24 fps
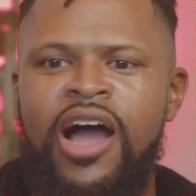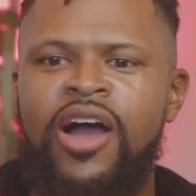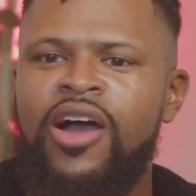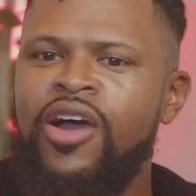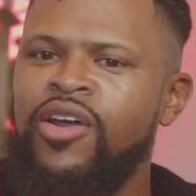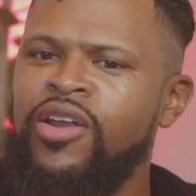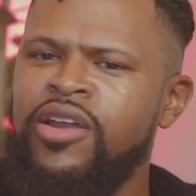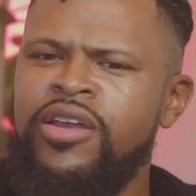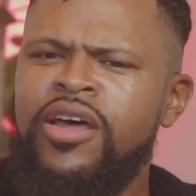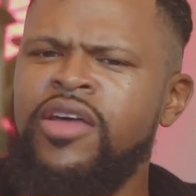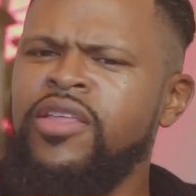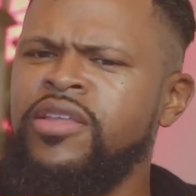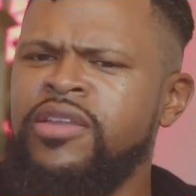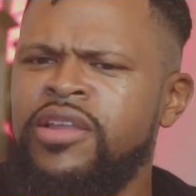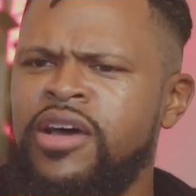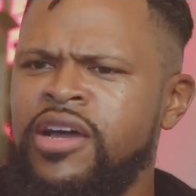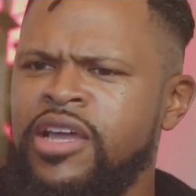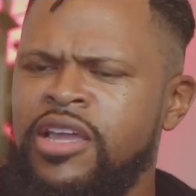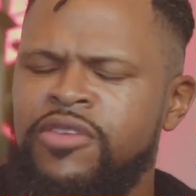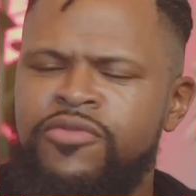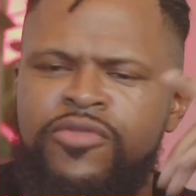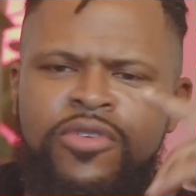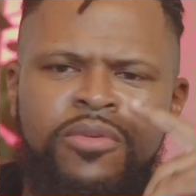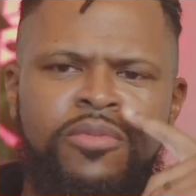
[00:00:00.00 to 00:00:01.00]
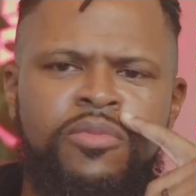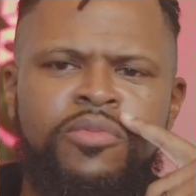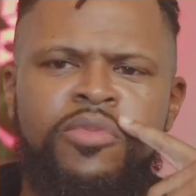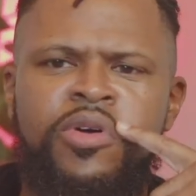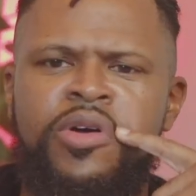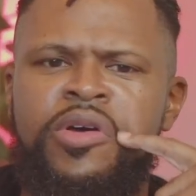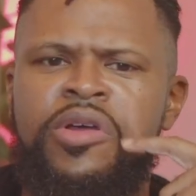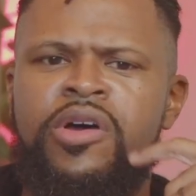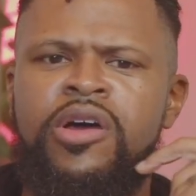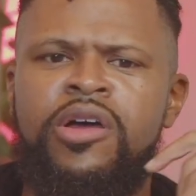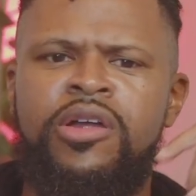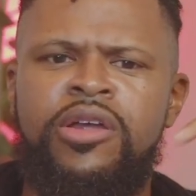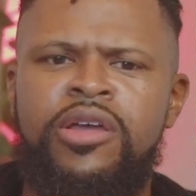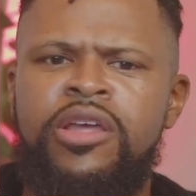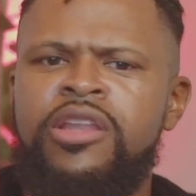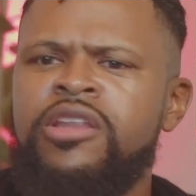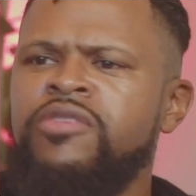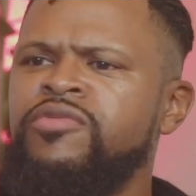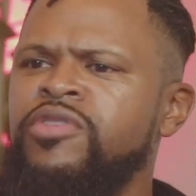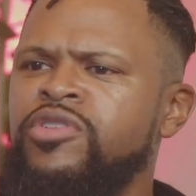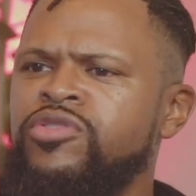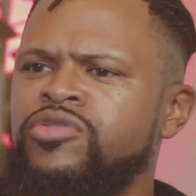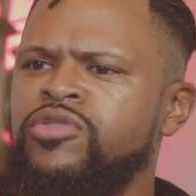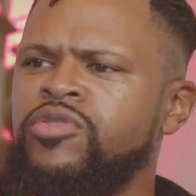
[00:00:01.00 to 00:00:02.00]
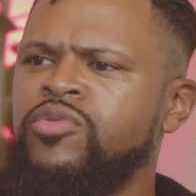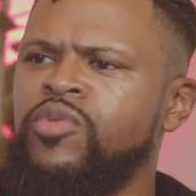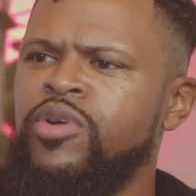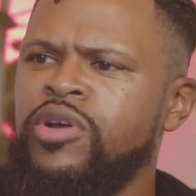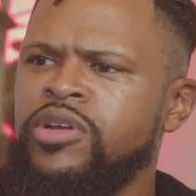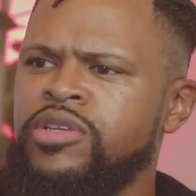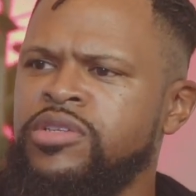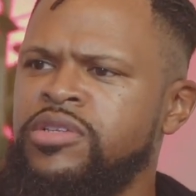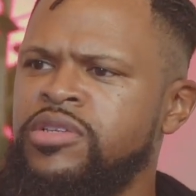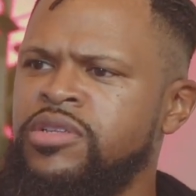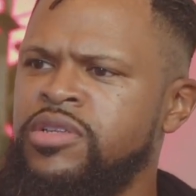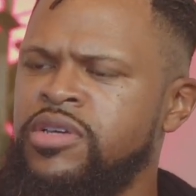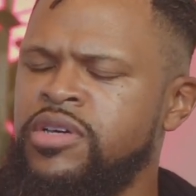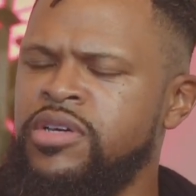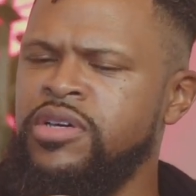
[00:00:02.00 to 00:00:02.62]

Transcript: heard another nugget from an individual who works in